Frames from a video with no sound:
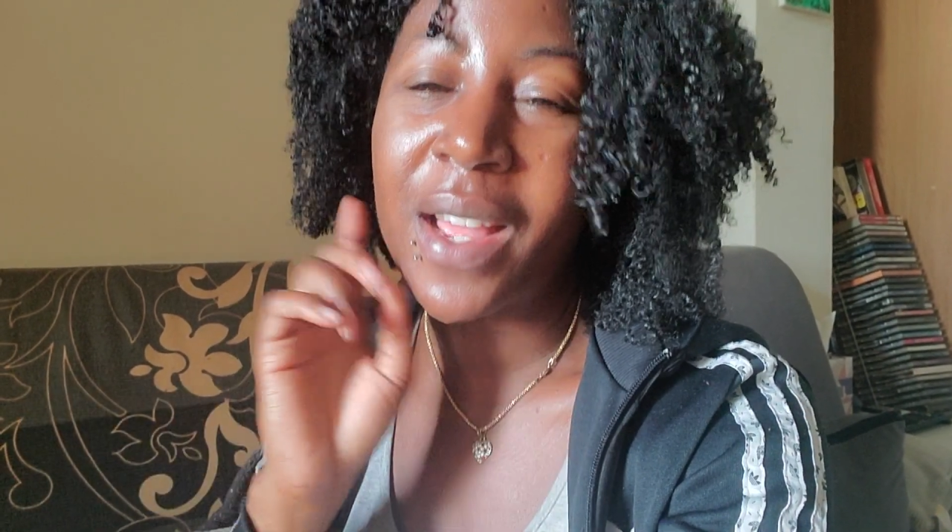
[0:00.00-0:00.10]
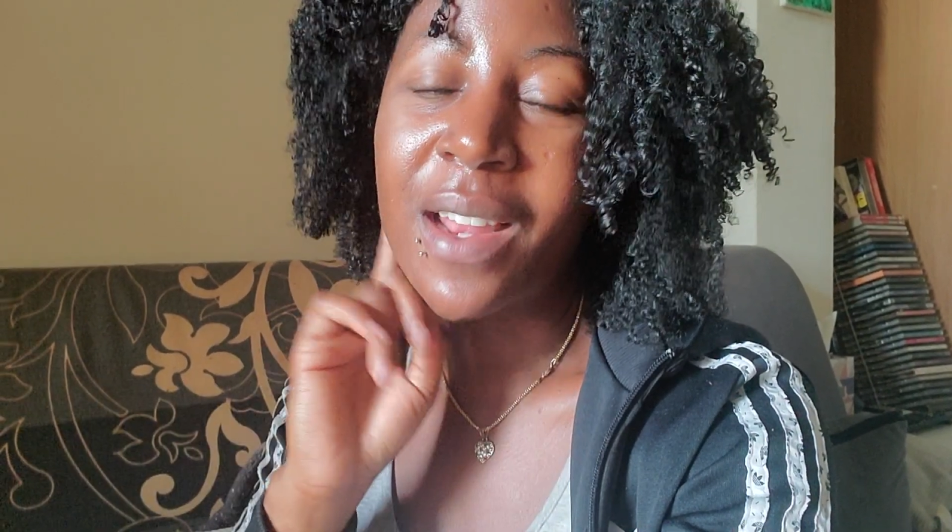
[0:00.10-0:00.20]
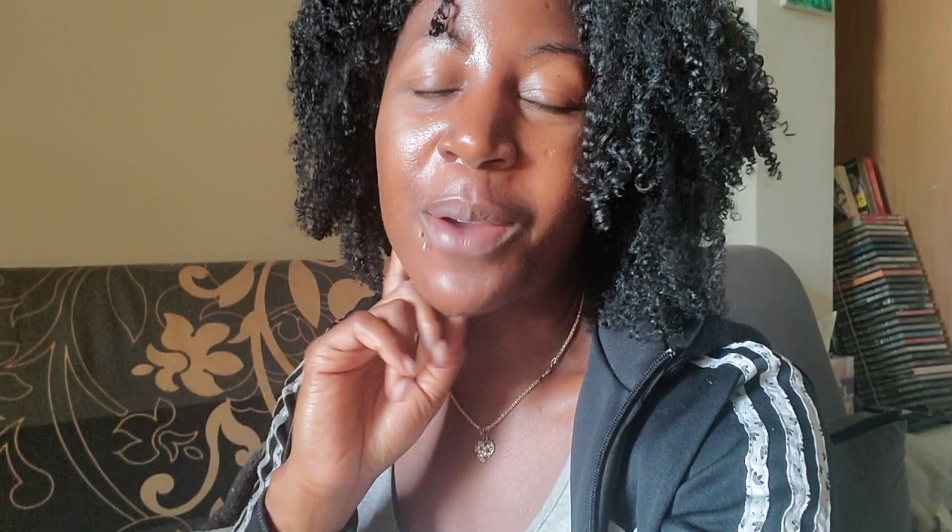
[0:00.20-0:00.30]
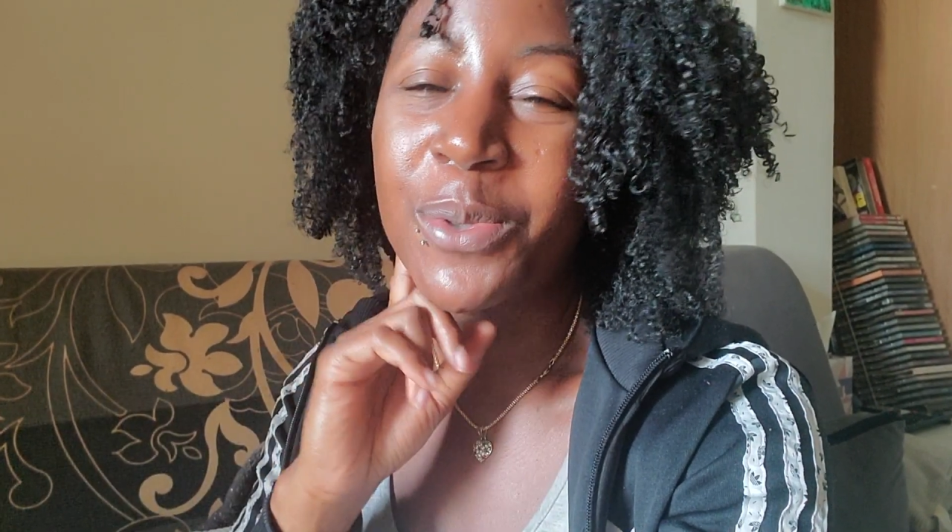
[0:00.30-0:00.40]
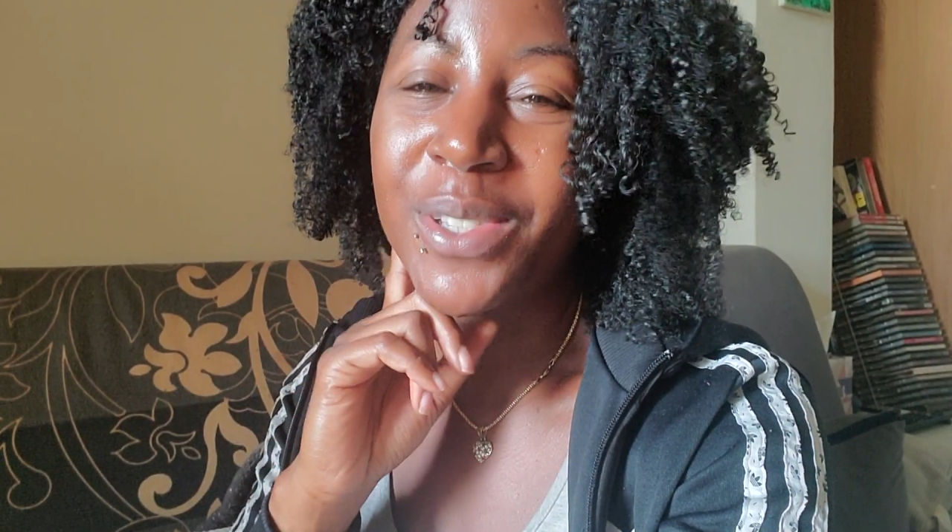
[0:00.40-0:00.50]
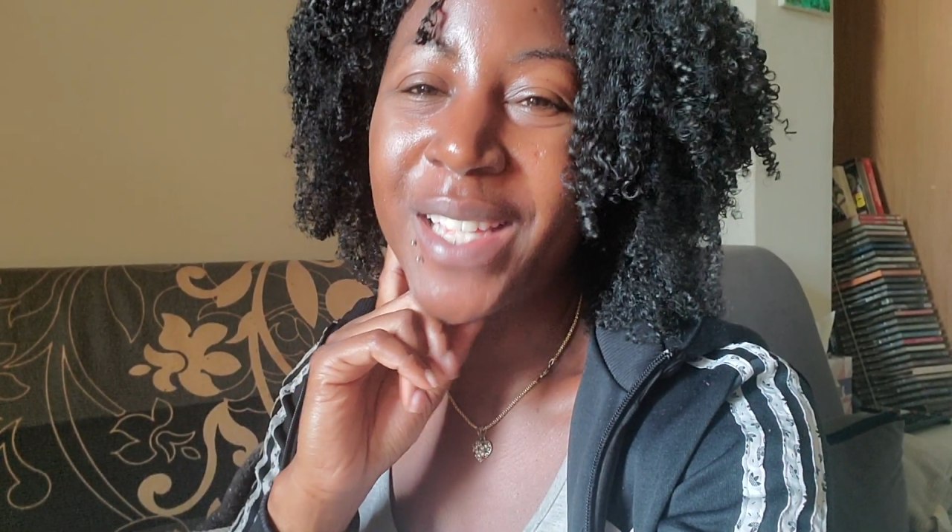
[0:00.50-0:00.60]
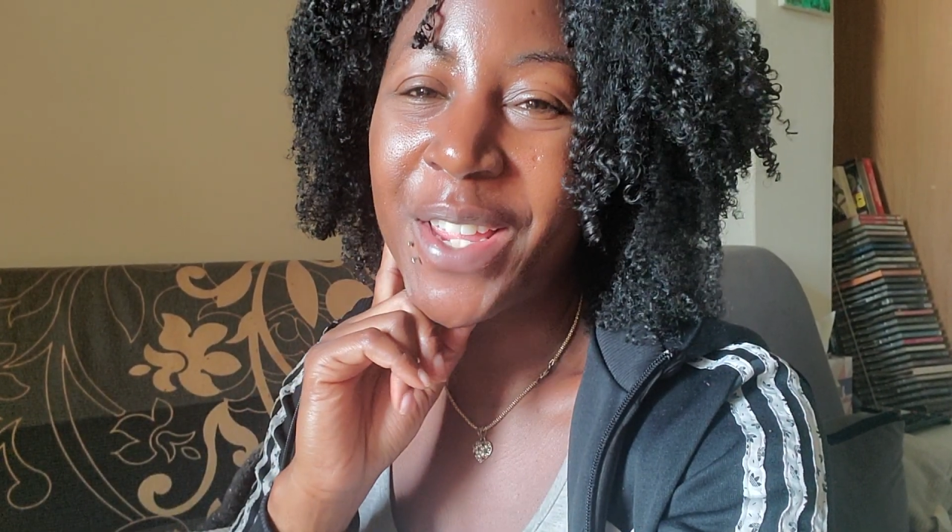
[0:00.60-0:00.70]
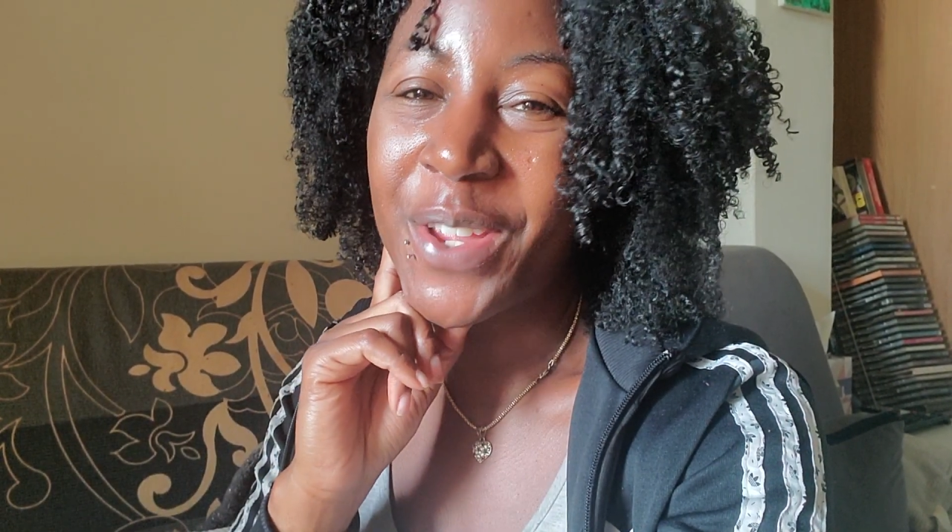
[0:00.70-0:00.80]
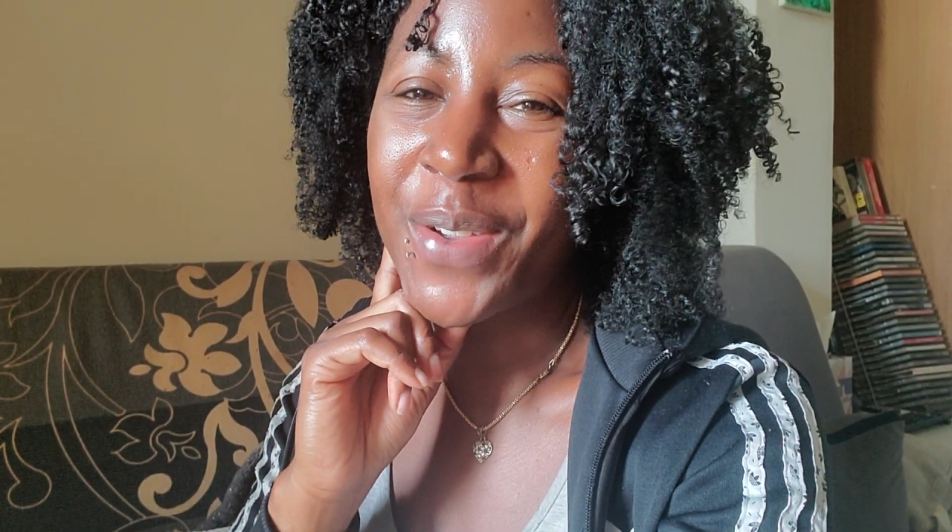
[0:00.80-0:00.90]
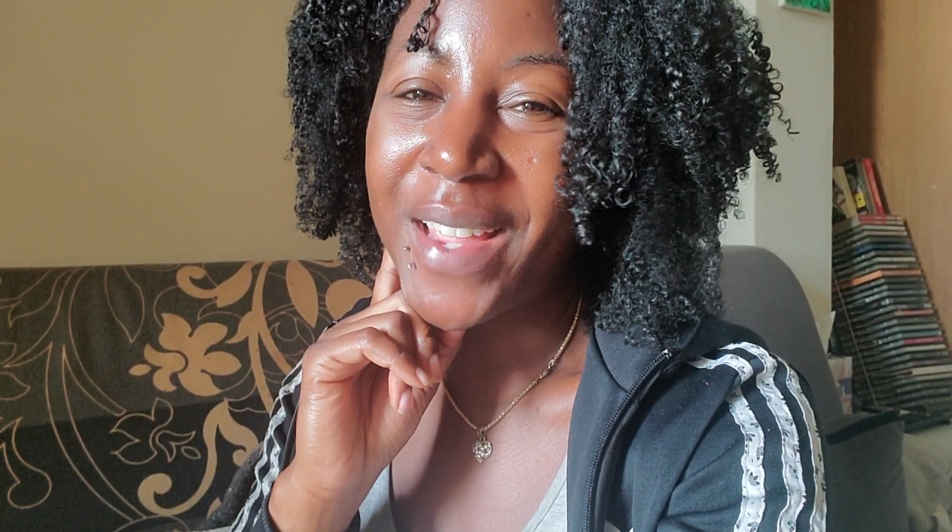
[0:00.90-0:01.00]
And I will see
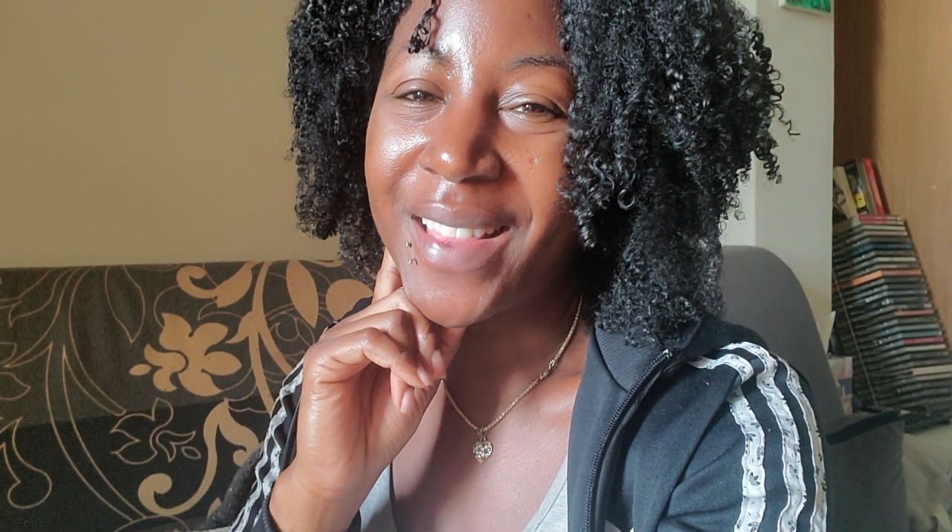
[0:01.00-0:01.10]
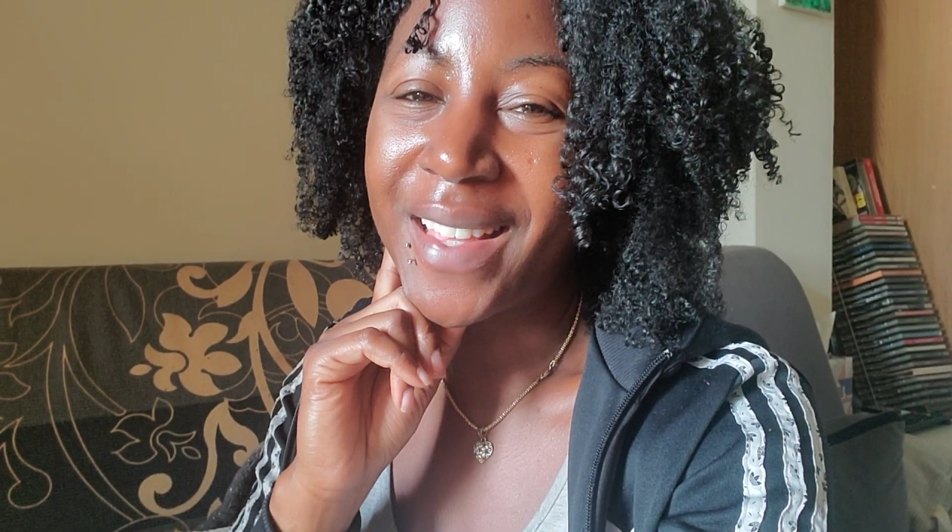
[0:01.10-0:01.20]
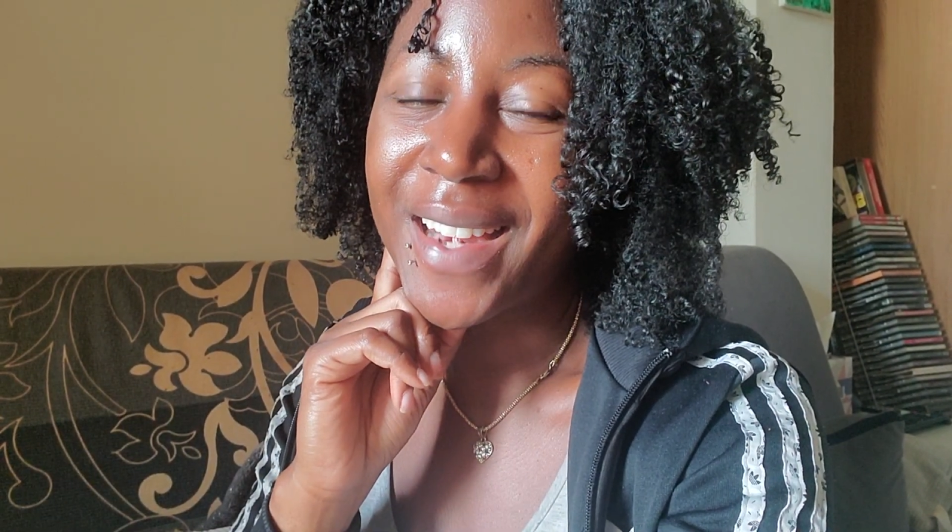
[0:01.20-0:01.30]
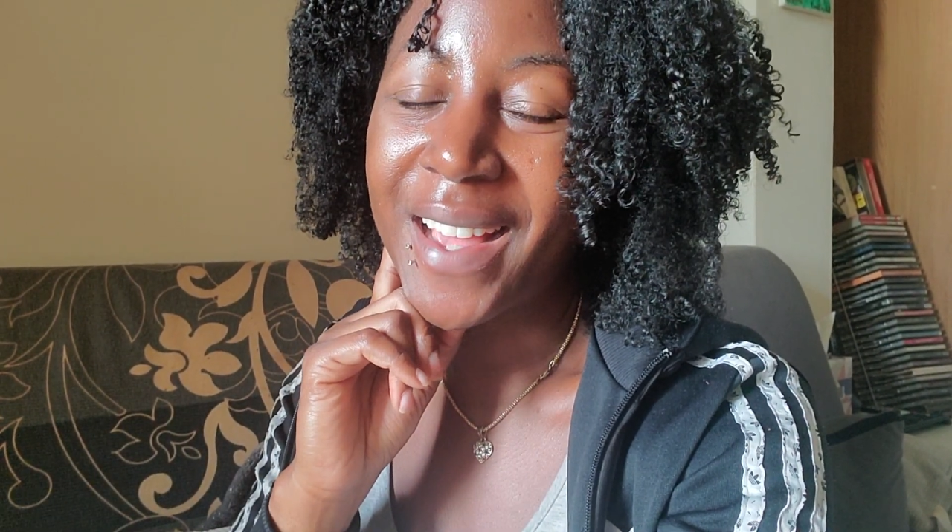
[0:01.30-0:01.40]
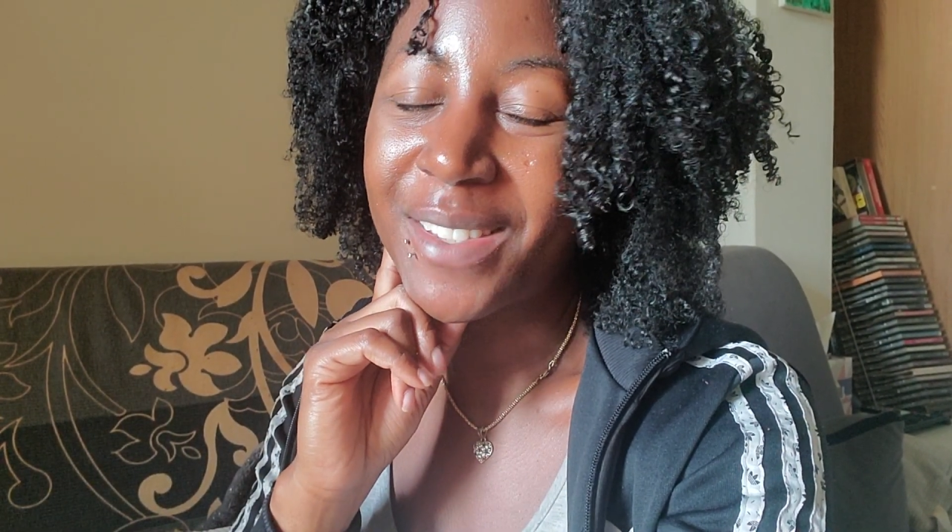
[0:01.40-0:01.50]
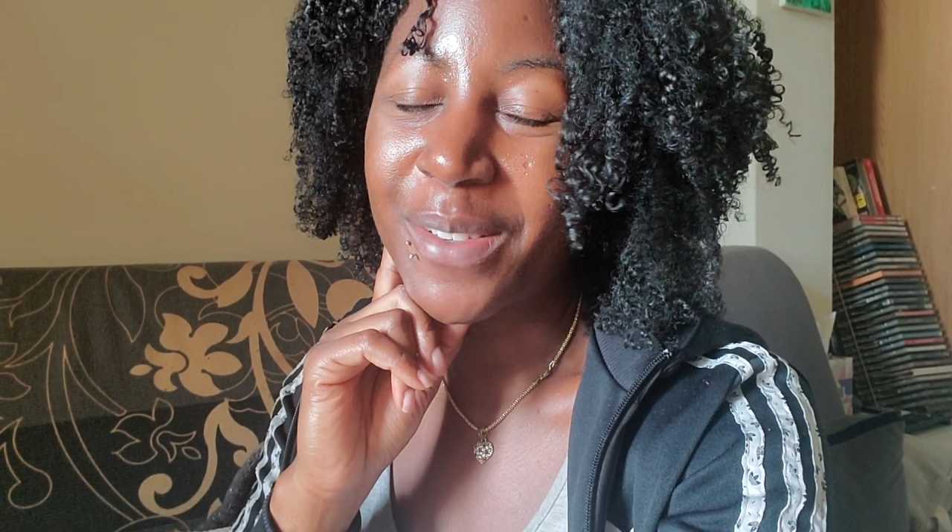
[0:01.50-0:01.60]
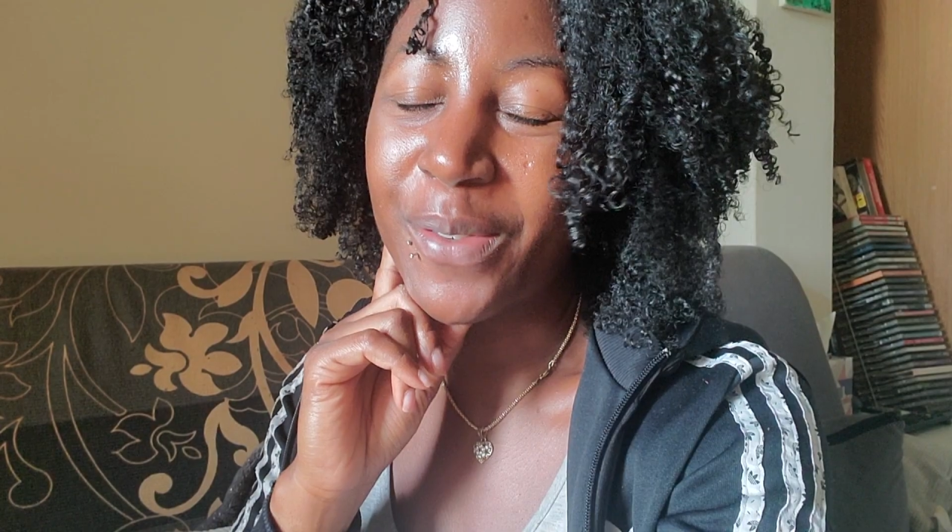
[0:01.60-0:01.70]
you in the next